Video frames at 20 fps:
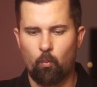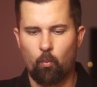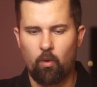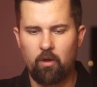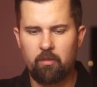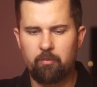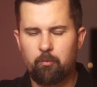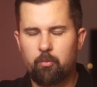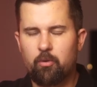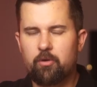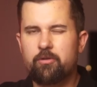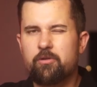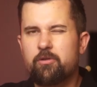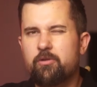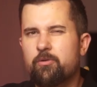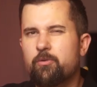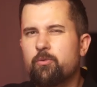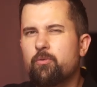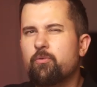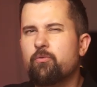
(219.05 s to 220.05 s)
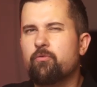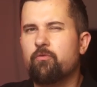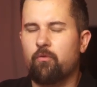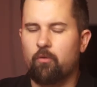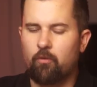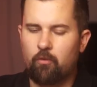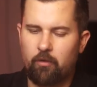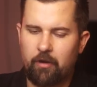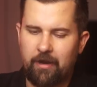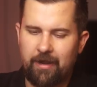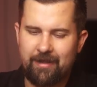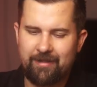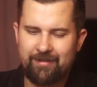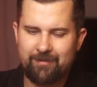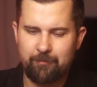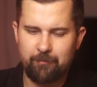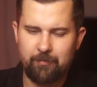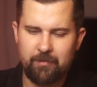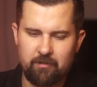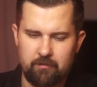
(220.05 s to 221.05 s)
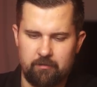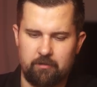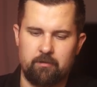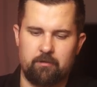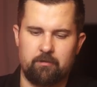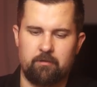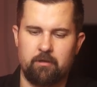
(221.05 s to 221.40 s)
1.248 million.